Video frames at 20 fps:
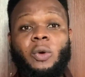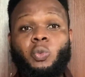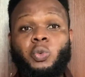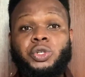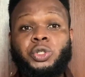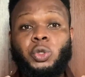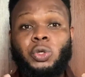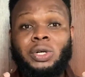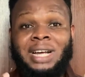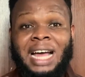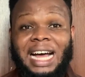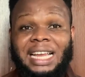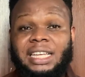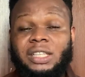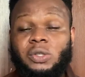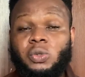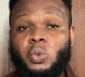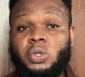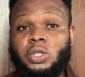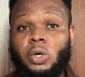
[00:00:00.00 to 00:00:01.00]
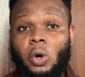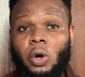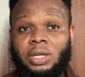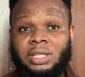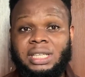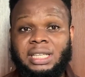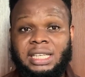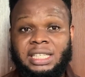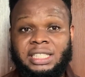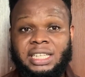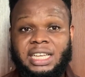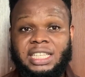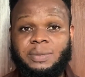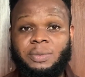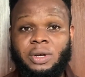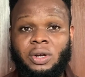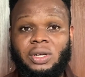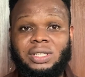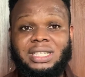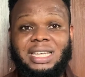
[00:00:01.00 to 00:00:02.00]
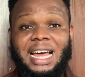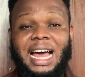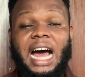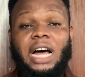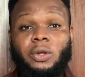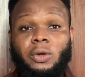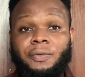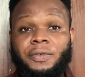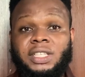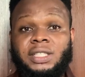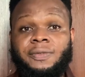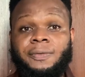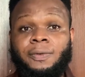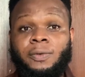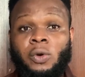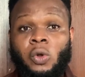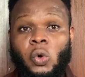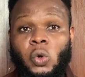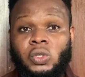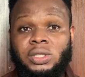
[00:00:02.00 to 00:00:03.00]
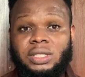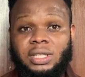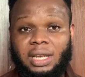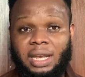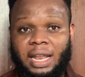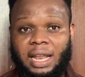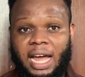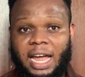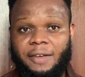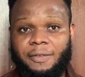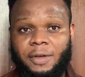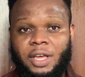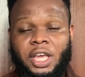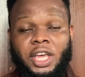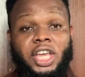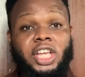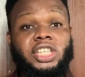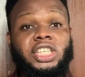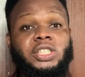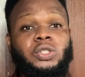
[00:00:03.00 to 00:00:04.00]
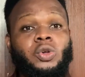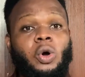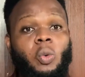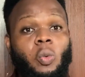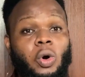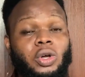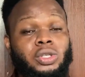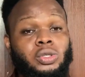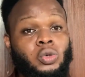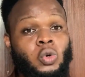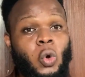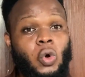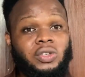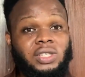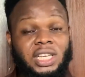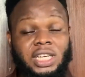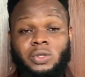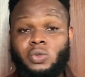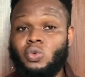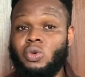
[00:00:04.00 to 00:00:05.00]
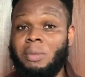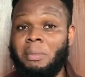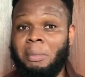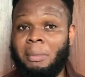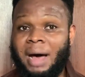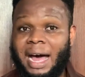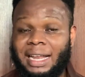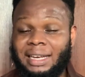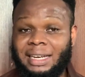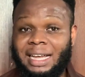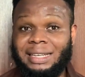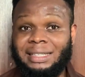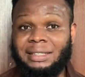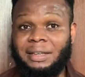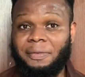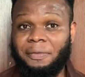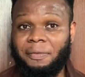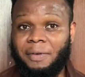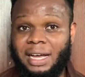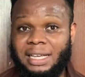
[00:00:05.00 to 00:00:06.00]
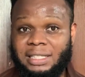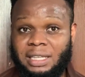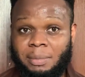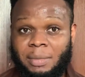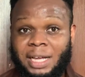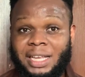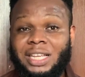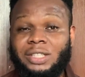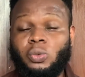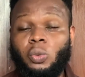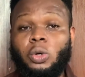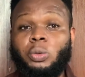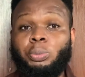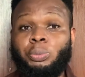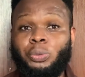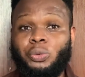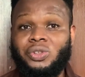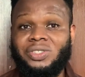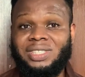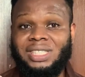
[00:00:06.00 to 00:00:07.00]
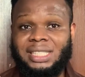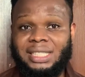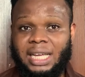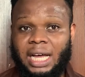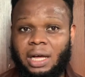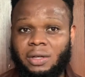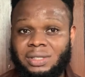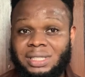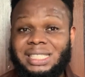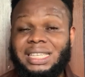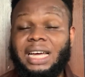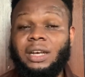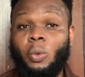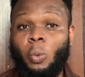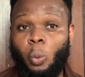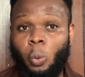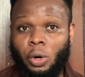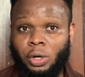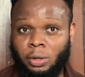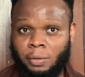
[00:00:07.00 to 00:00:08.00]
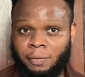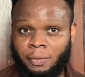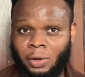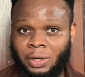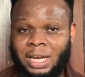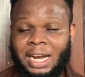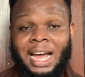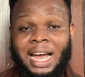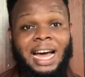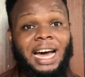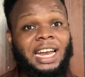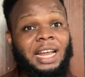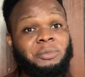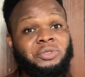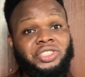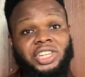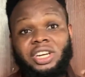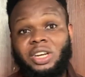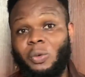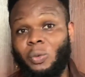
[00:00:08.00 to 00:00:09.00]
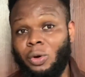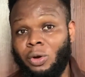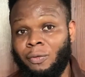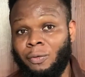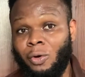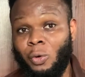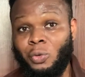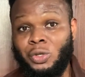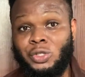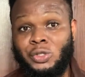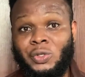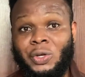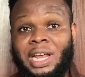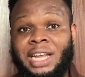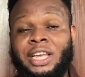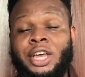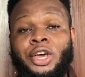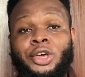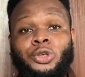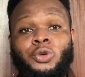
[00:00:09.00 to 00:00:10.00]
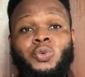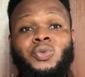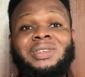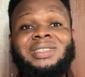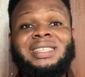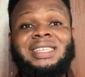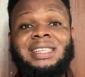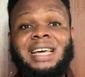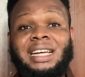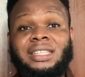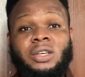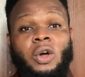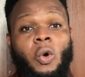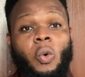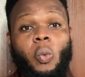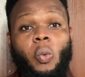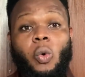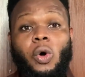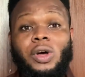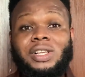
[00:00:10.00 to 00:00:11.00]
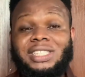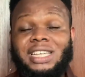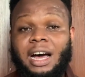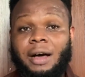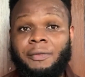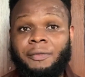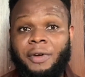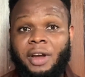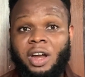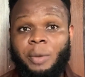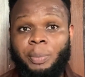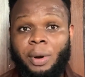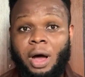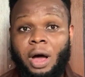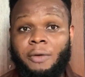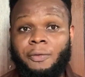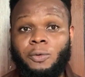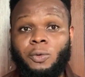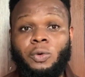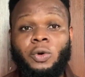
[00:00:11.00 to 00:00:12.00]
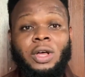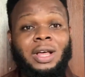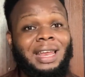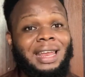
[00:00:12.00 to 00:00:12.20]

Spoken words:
we should guard it with all diligence because out of it flows life. It is not what goes into a man that defies a man, it's what proceeds out. These are the word of God. And I'm sharing the word of God with you so that you will see that words are very powerful.